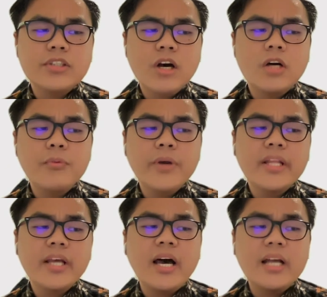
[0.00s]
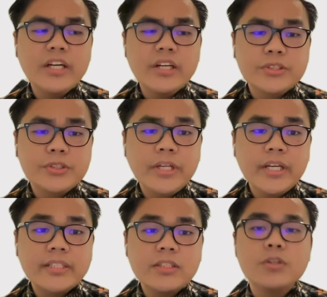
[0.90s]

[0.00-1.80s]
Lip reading: talk with other students,